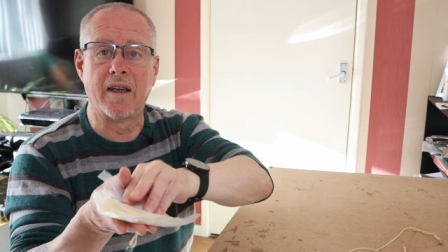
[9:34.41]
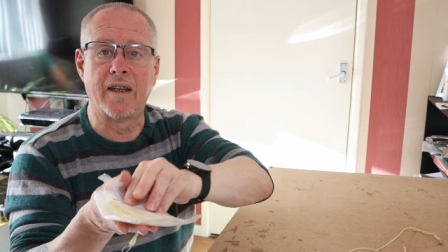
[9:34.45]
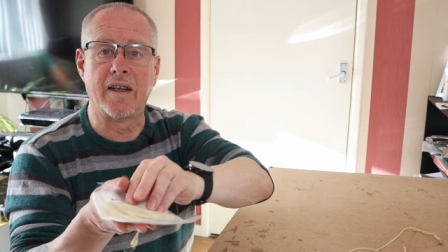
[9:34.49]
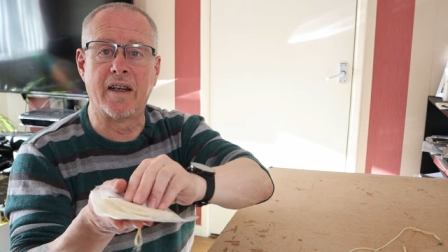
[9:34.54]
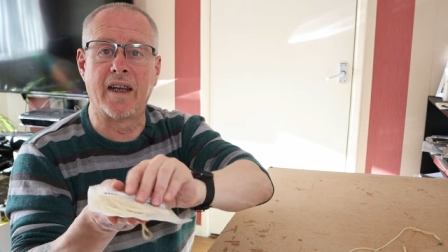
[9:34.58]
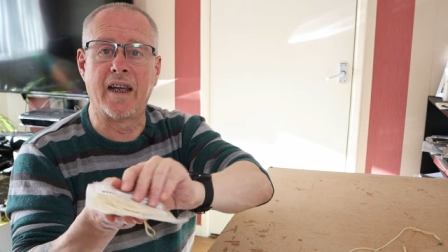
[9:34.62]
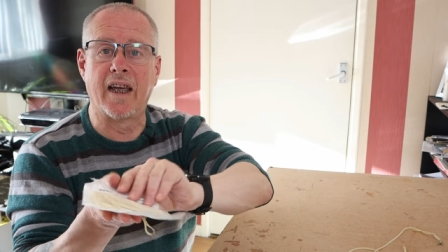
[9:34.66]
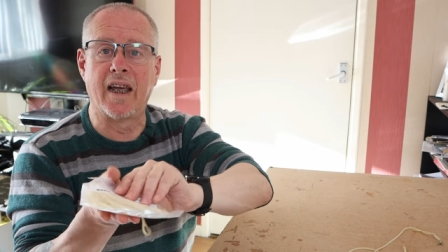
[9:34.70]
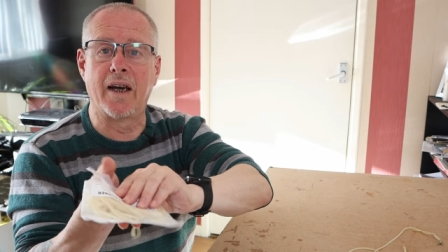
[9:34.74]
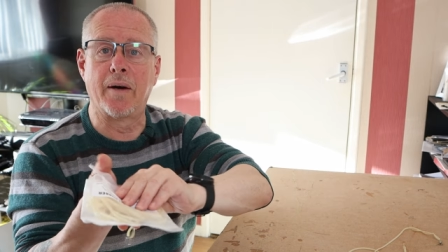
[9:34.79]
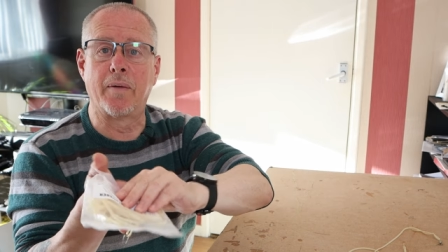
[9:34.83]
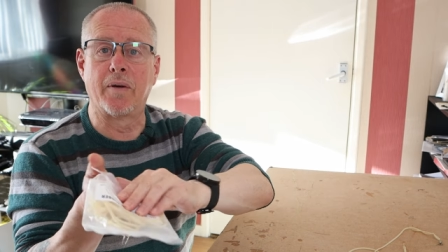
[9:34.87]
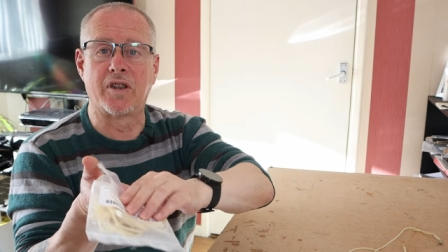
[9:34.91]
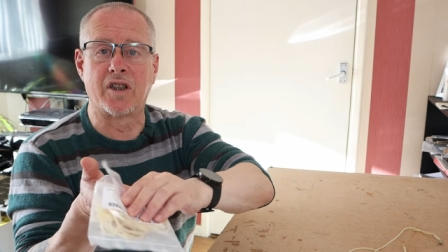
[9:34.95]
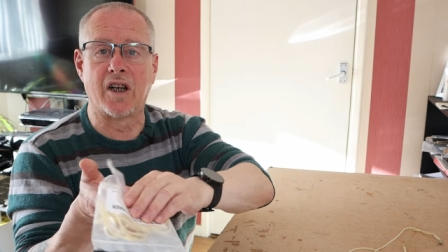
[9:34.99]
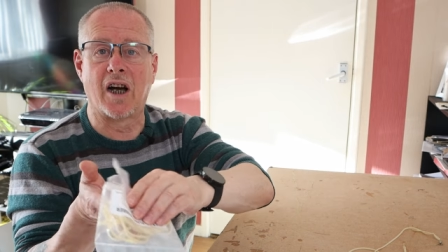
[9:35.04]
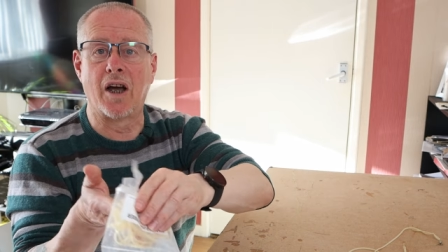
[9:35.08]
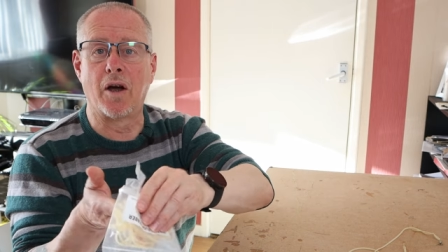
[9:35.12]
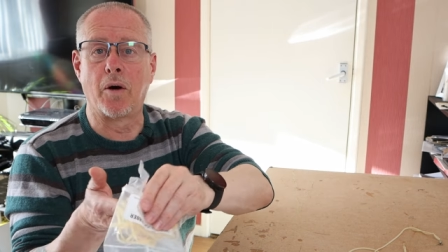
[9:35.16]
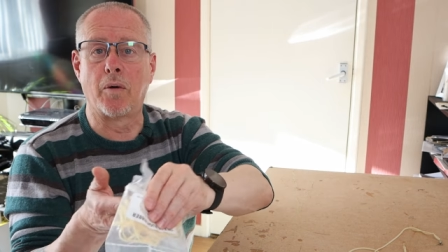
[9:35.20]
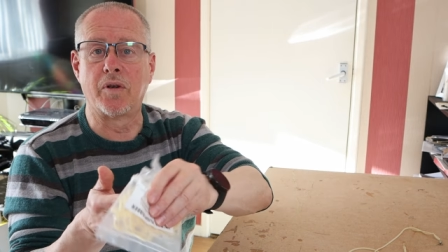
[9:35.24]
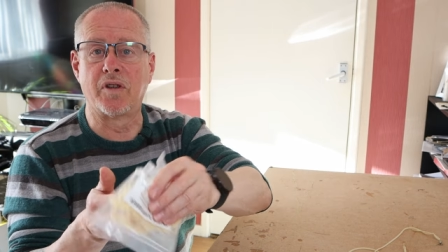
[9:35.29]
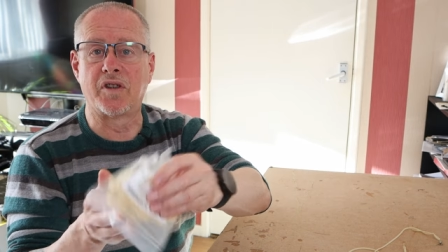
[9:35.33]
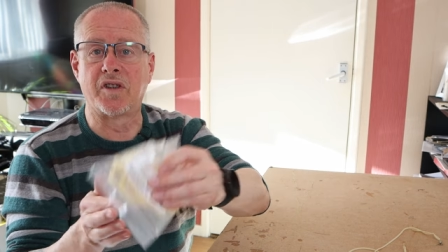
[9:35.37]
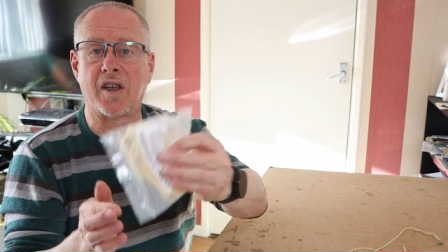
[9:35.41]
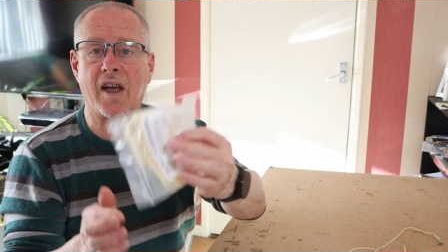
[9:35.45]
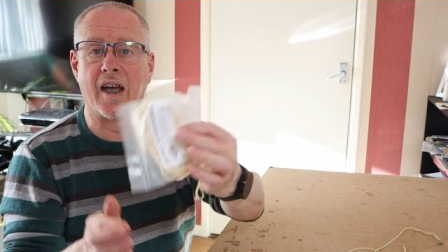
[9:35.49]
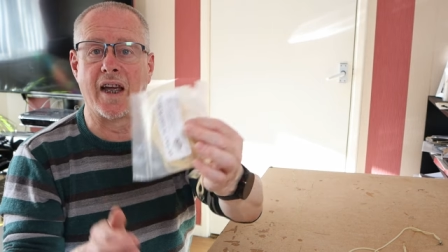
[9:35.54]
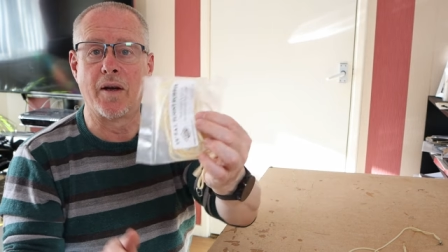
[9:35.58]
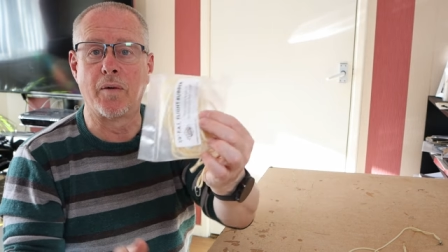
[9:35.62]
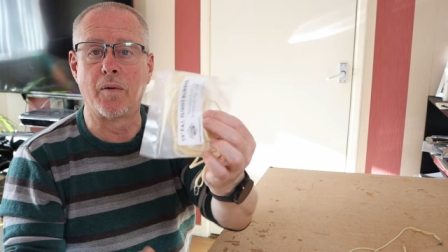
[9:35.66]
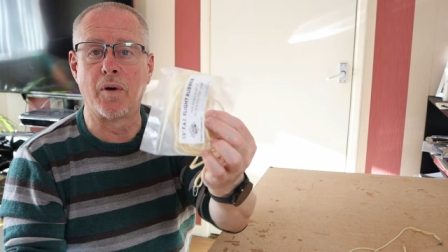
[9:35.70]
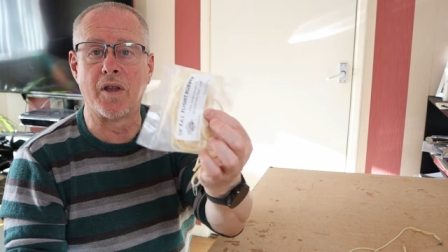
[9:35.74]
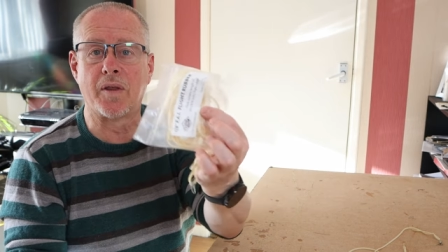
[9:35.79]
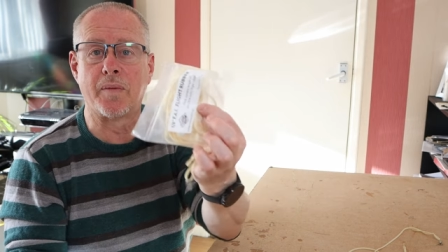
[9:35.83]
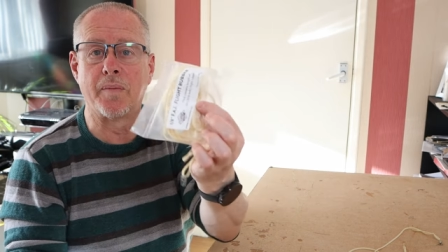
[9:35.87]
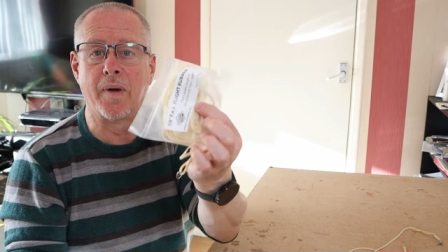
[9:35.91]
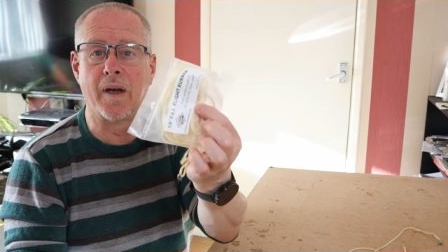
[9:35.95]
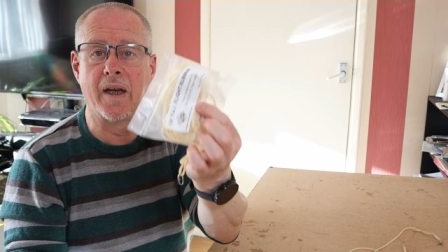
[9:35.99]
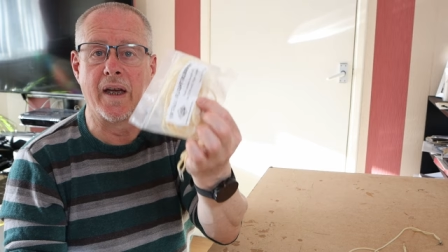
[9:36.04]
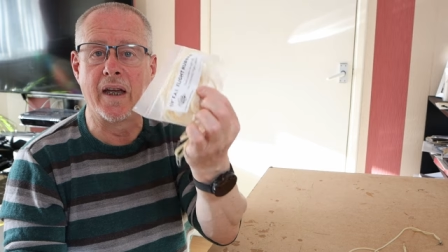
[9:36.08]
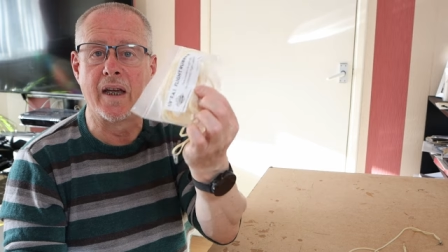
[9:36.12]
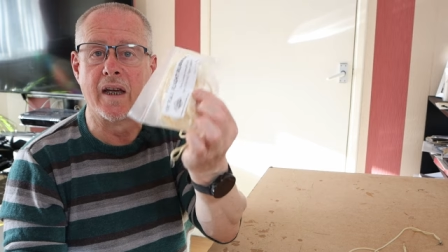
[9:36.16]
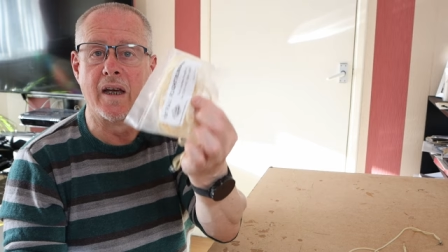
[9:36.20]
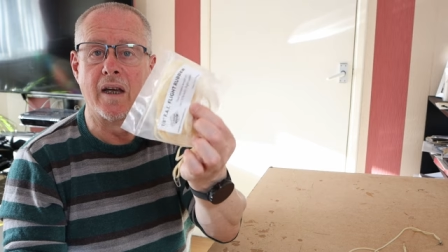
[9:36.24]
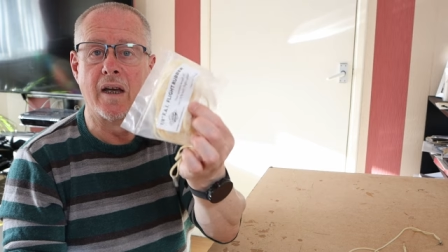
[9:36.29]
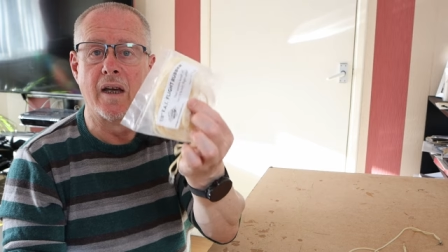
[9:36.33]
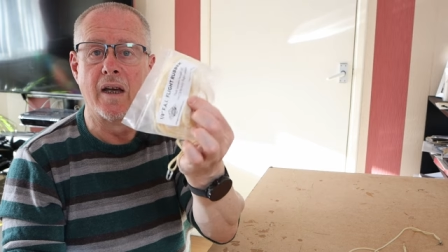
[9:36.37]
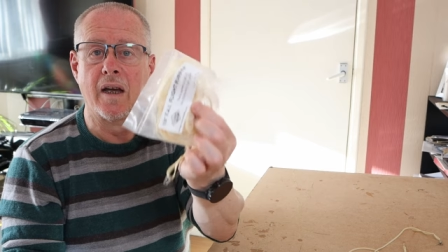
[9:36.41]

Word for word: in here, which I always take with me,